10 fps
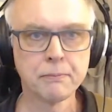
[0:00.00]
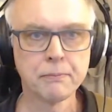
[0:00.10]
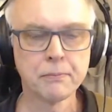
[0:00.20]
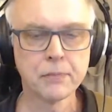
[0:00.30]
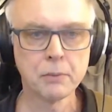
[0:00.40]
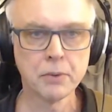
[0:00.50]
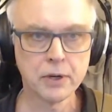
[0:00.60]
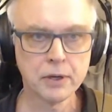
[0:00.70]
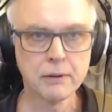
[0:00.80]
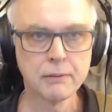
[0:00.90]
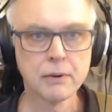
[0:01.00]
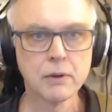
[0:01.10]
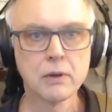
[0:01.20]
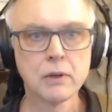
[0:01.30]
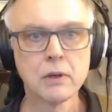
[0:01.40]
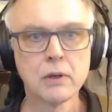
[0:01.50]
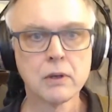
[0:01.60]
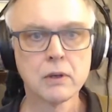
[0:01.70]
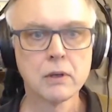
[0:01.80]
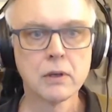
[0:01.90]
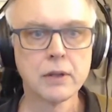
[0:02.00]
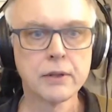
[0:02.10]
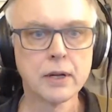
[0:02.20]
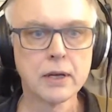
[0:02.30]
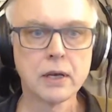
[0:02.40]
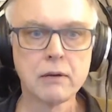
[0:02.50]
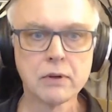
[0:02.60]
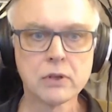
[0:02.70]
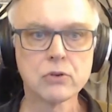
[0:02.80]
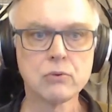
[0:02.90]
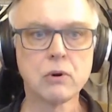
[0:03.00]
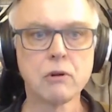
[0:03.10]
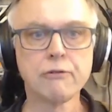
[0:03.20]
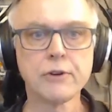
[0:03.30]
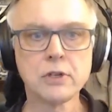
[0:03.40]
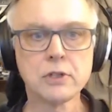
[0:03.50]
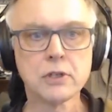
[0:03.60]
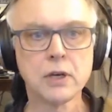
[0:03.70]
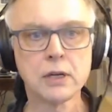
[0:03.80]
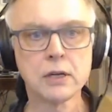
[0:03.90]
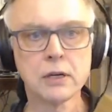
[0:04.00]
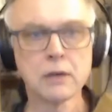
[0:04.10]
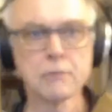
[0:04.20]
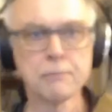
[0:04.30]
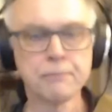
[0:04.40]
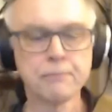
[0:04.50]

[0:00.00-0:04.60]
the body, and then I gave it a true oil finish, and